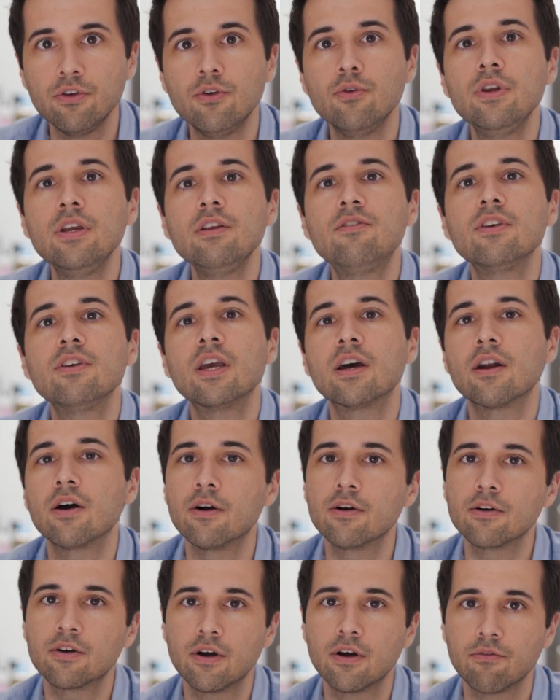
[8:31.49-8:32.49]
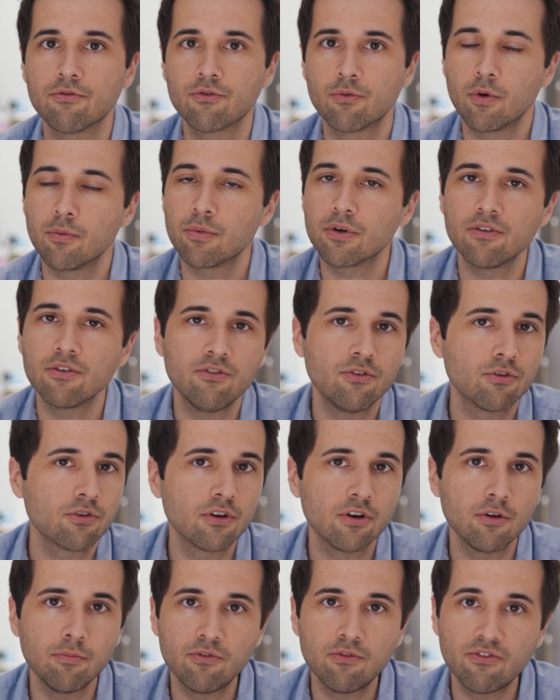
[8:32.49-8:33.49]
You need to get uncomfortable because you're
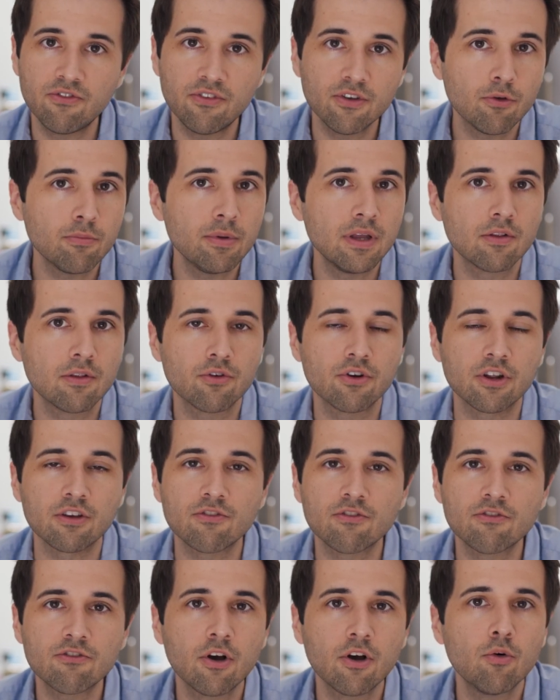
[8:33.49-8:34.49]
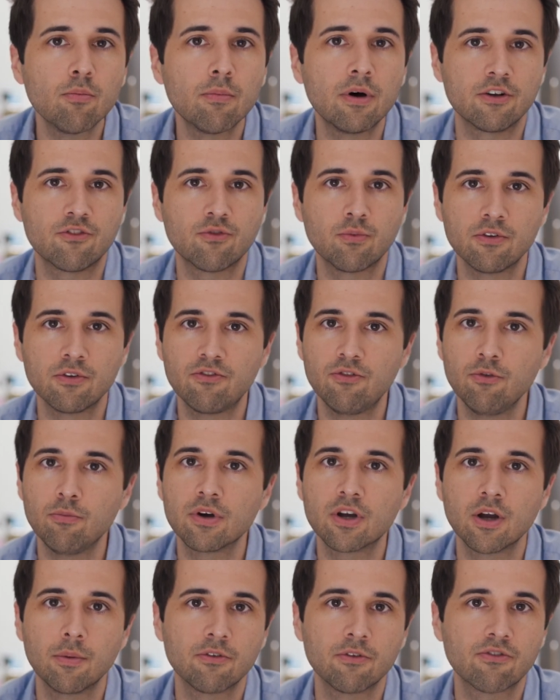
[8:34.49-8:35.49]
going to still be learning so much once you
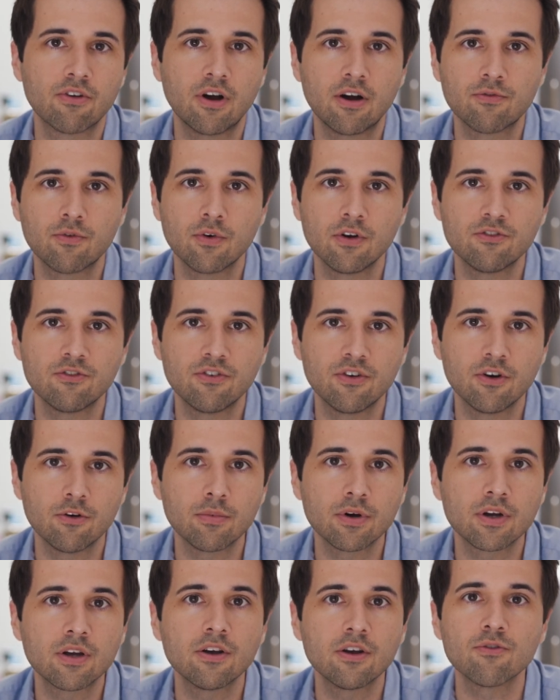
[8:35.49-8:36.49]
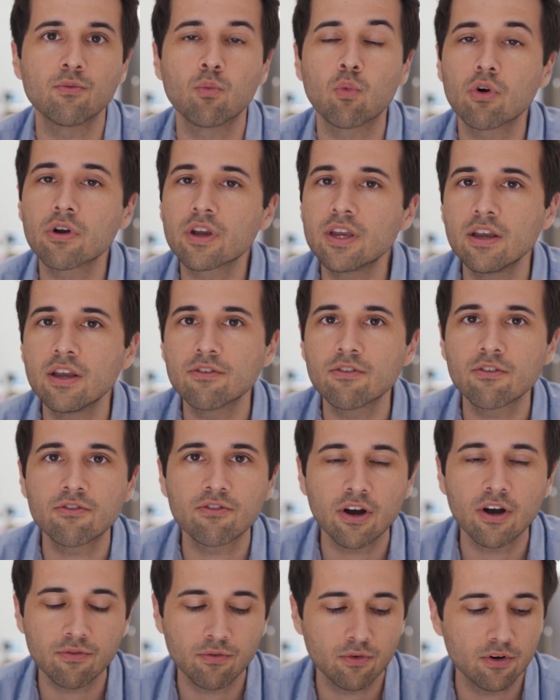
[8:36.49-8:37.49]
become a software engineer, because working as a
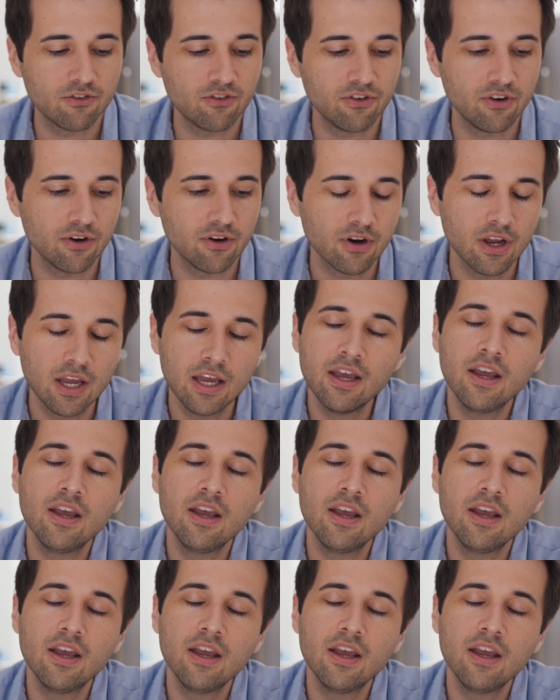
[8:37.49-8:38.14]
software engineer